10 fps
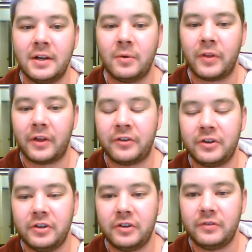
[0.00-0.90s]
Without
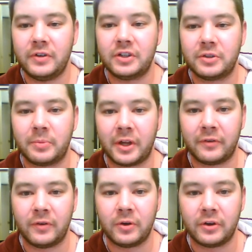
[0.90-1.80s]
serious intervention by the
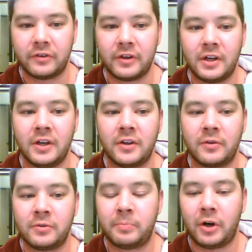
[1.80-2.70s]
voters, the
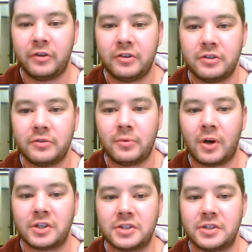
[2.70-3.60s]
politicians of
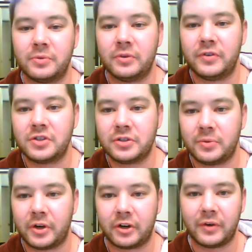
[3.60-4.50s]
Washington will eventually run
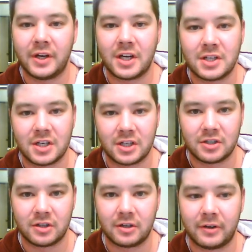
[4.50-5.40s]
our great nation into
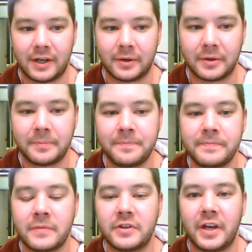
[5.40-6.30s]
the ground.
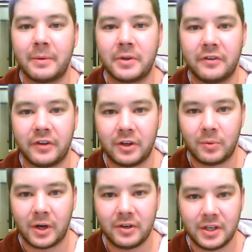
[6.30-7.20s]
Today I'm going to tell you why
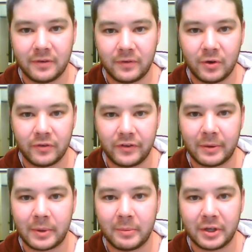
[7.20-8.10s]
you need to vote in the
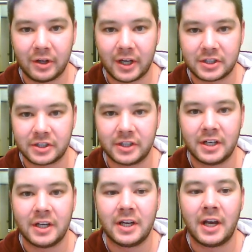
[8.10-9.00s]
upcoming election
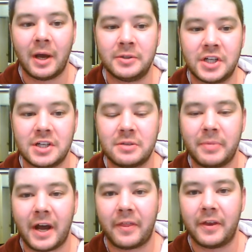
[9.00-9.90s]
and change the
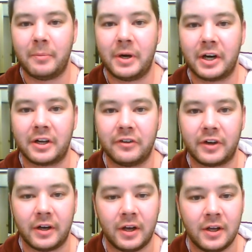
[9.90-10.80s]
path that America is
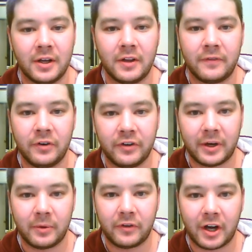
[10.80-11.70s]
on. First thing I
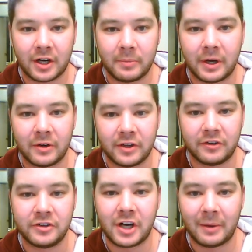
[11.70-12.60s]
want to talk about is
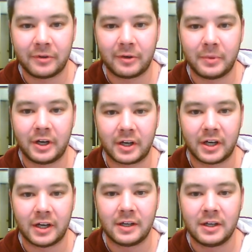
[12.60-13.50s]
jobs in America.